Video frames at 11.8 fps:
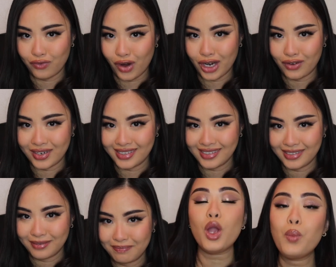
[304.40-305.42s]

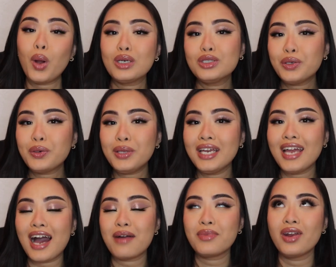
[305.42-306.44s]
fragrance. Personally,
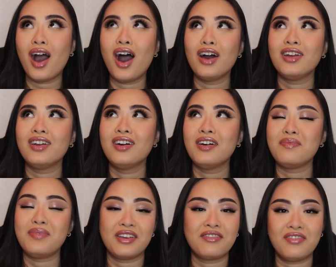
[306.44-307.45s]
I'm not a
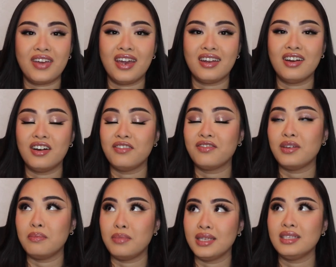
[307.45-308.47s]
big fan of
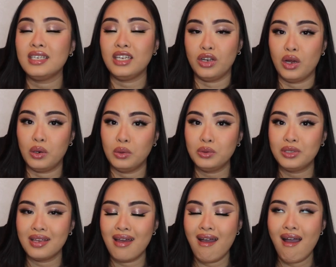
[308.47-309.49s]
the minty notes,
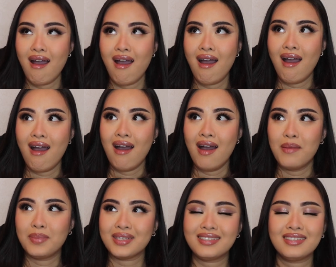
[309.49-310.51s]

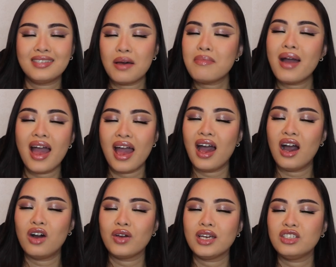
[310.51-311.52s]
but
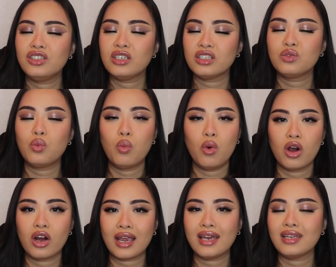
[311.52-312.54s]
somehow it just
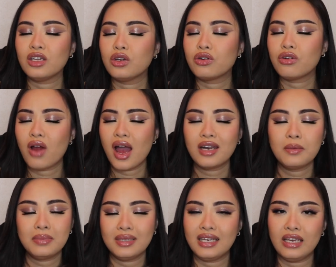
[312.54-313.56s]
worked
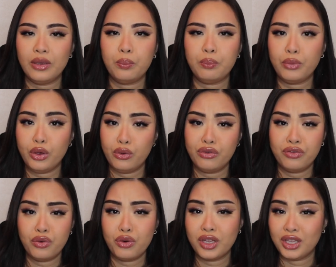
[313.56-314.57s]
incredibly
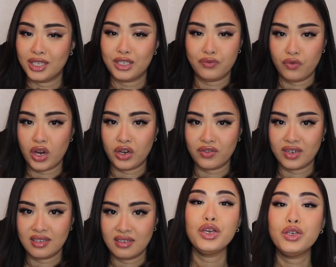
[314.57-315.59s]
beautiful in this
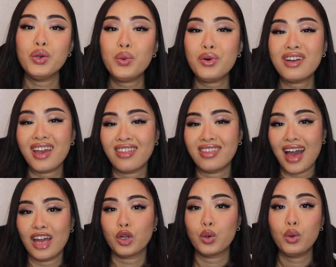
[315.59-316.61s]
fragrance. You will get
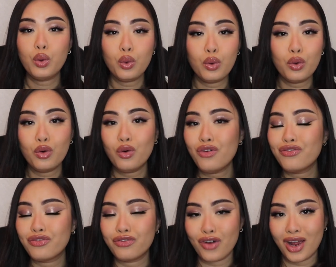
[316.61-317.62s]
that cool,
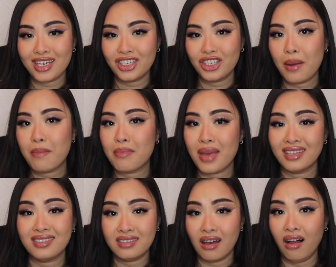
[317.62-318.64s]
fresh
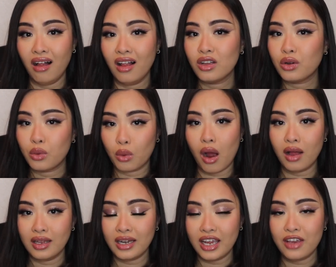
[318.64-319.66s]
menthol
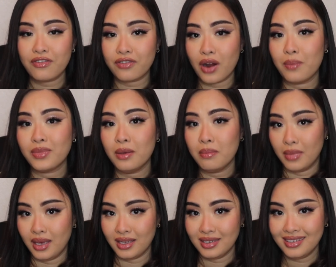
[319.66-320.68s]
quality from the
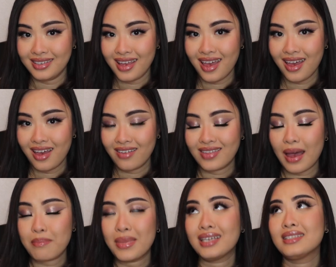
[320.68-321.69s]
mint
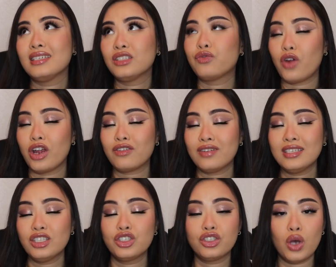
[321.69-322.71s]
that makes this
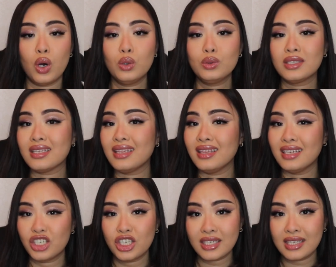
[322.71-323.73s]
fragrance so
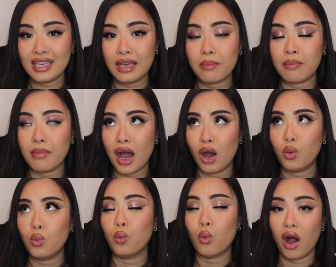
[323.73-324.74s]
deliciously
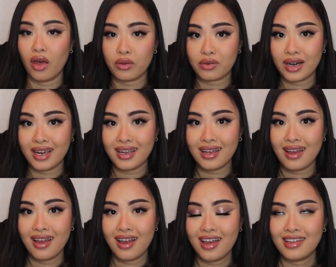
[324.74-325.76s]

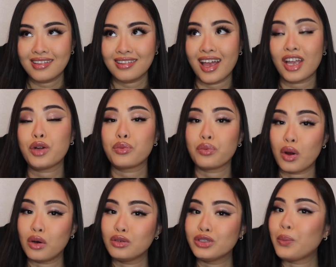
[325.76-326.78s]
mouth-watering like a
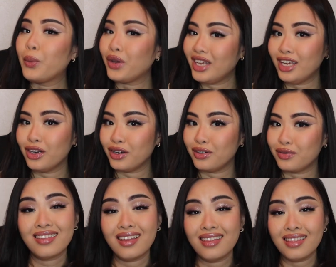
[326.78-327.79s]
rose
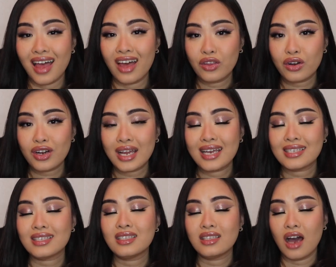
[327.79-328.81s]
mojito. The leather
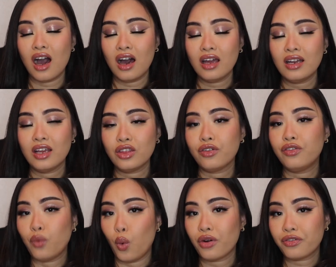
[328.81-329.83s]
is not in the
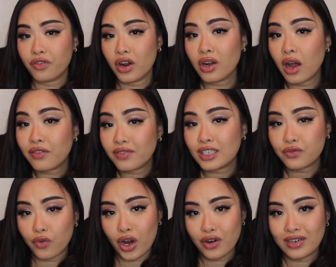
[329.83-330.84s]
forefront of this
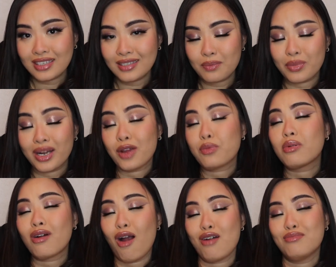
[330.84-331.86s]
fragrance, but I
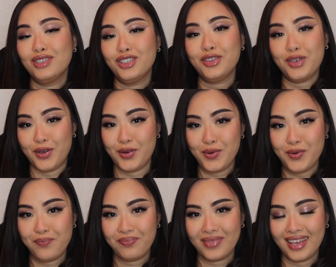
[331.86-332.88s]
promise
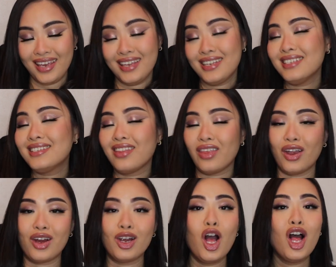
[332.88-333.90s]
you it is
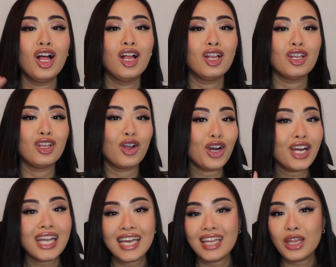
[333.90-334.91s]
there
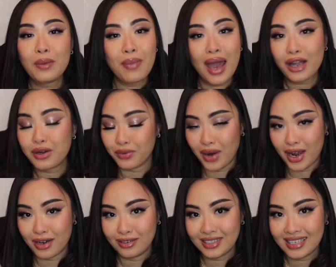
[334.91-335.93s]
lurking in the
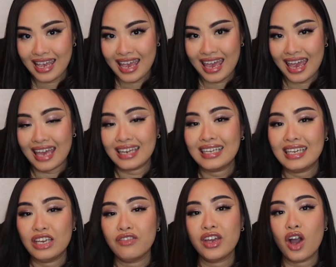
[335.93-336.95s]
background and
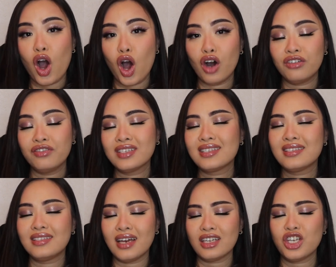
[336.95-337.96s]
giving off
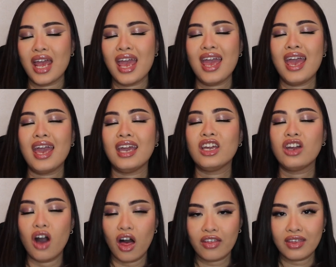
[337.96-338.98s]
such a
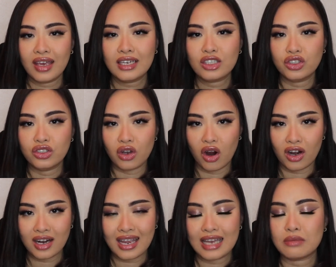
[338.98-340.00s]
gothic
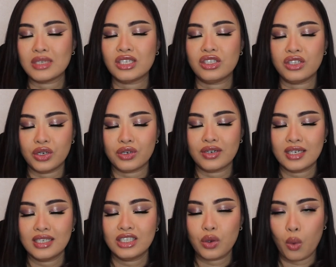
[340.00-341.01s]
dark and mysterious